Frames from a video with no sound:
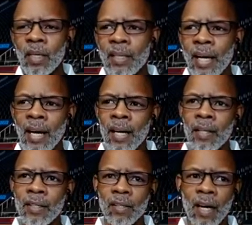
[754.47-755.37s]

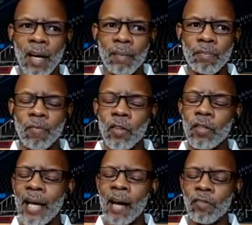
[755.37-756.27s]
that for
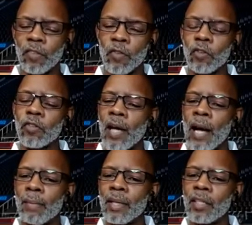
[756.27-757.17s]
the first
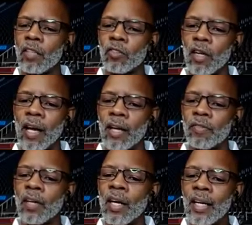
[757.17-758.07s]
time in his
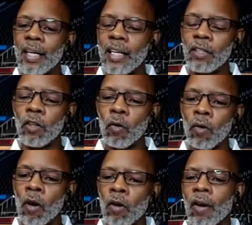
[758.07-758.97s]
life, he no
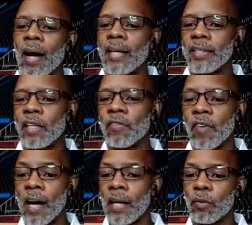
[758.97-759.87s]
longer
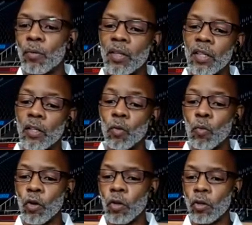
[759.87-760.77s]
identified with the
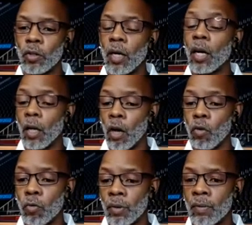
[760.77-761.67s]
word
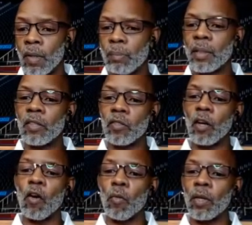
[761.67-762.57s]
alone, because
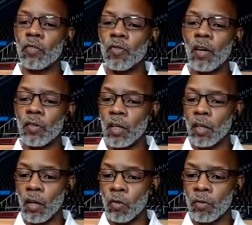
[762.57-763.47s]
he always felt
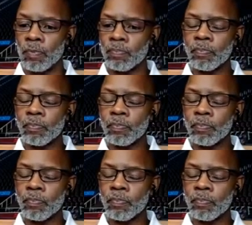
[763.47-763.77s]
alone.